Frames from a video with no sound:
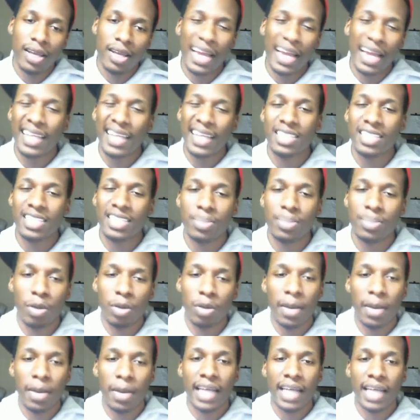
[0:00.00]
guess it's more
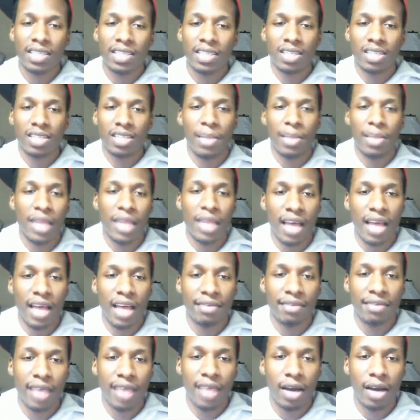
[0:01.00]
biased because I'm
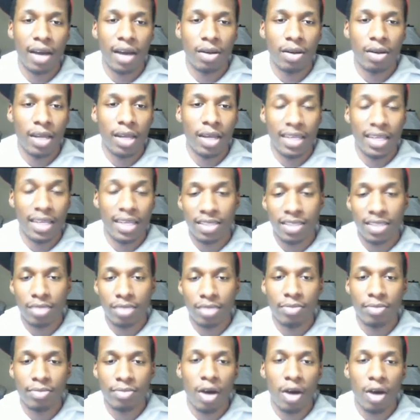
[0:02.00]
alive now and he's in
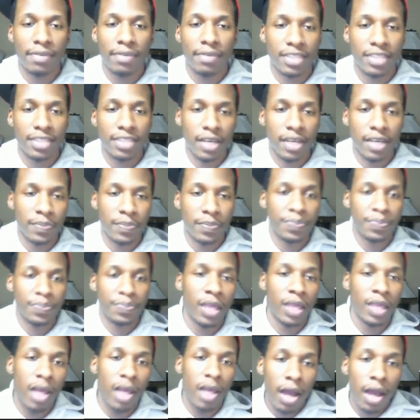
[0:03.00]
office now.
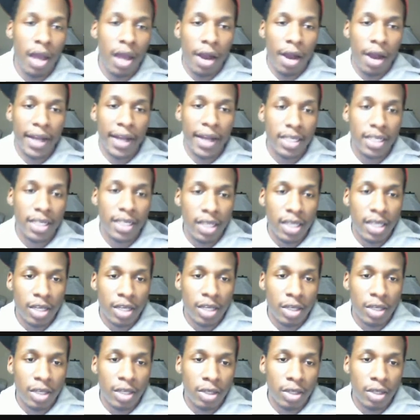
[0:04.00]
Alright.
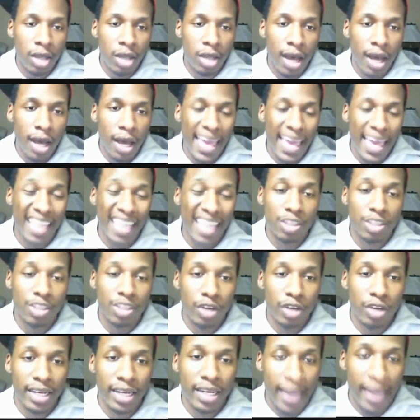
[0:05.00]
X
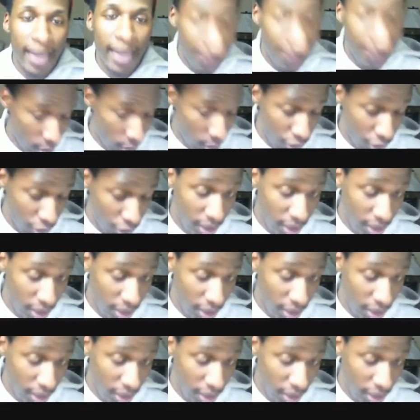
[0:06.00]
green X